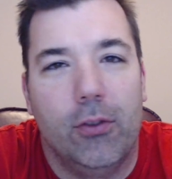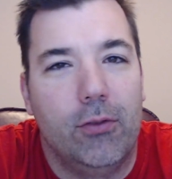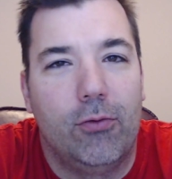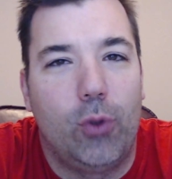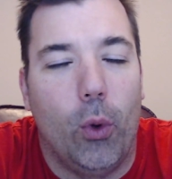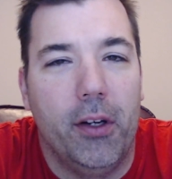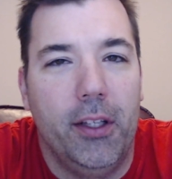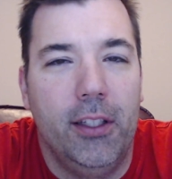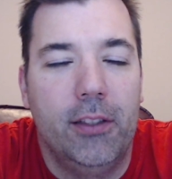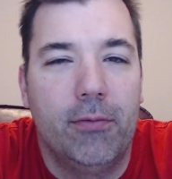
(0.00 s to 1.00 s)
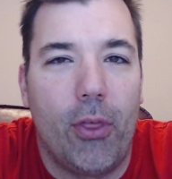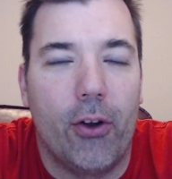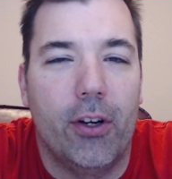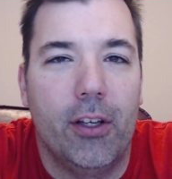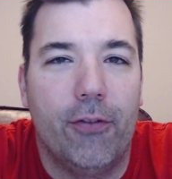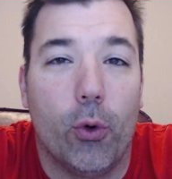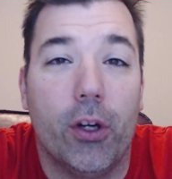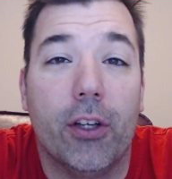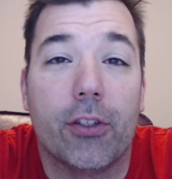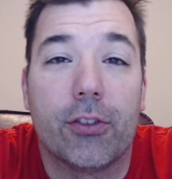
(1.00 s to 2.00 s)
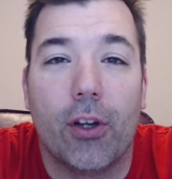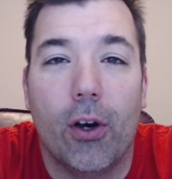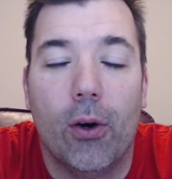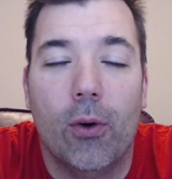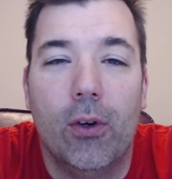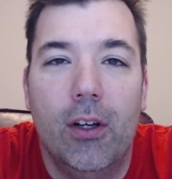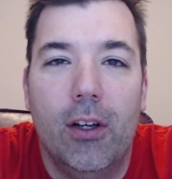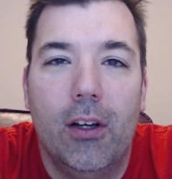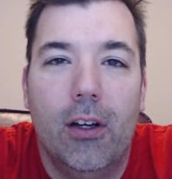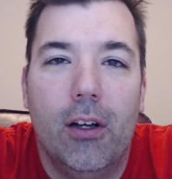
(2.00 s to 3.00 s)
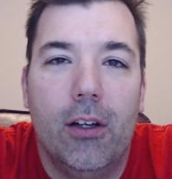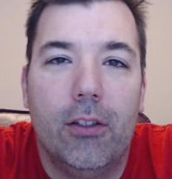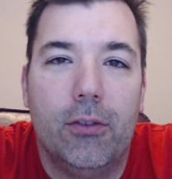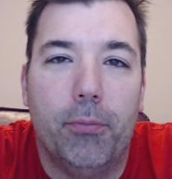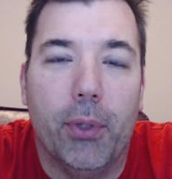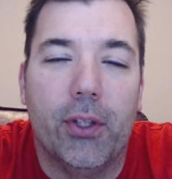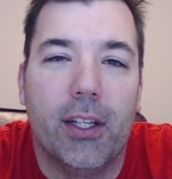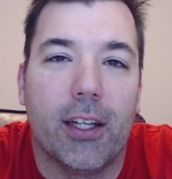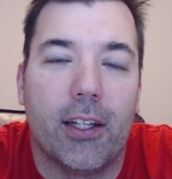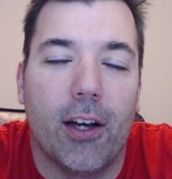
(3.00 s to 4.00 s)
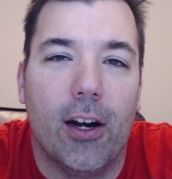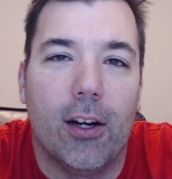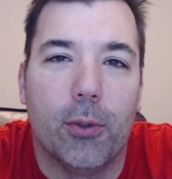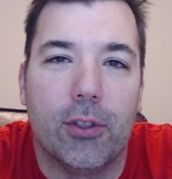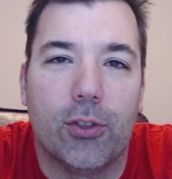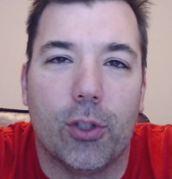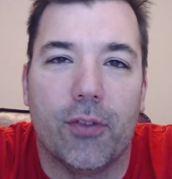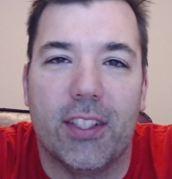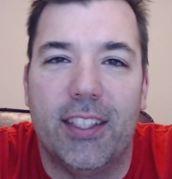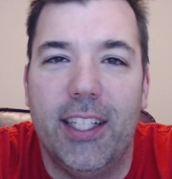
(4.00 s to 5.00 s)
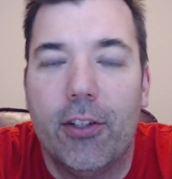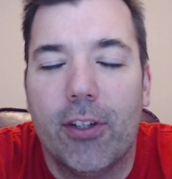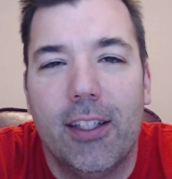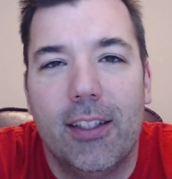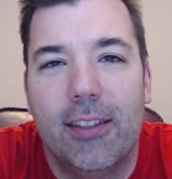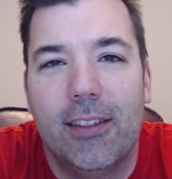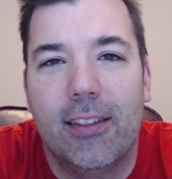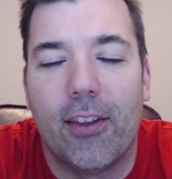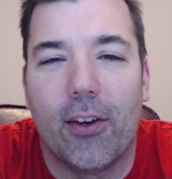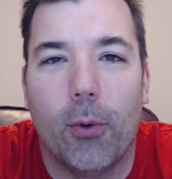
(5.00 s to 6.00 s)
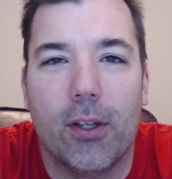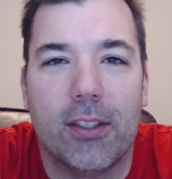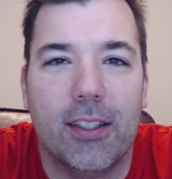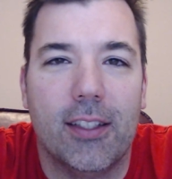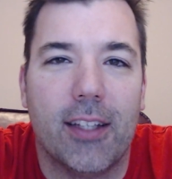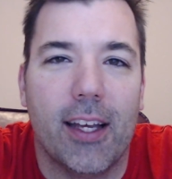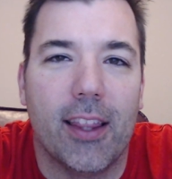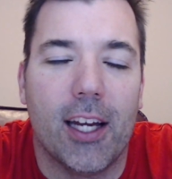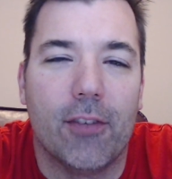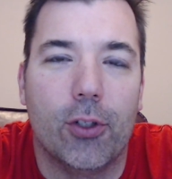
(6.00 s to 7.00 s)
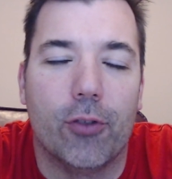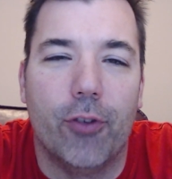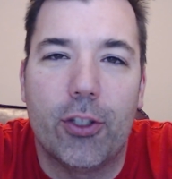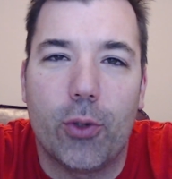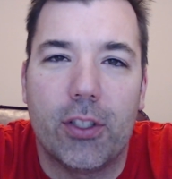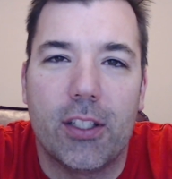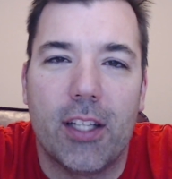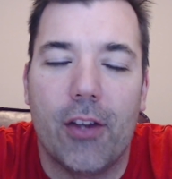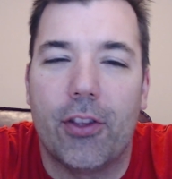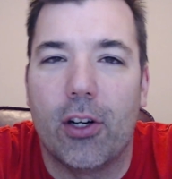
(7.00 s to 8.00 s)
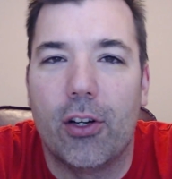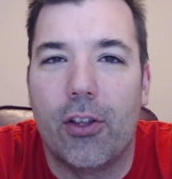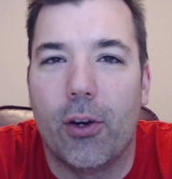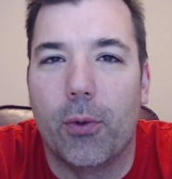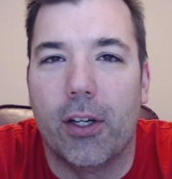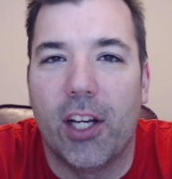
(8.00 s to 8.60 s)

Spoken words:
20, 30, 40 years ago, building a guitar was sort of a secret. There wasn't a lot of good resources out there. There weren't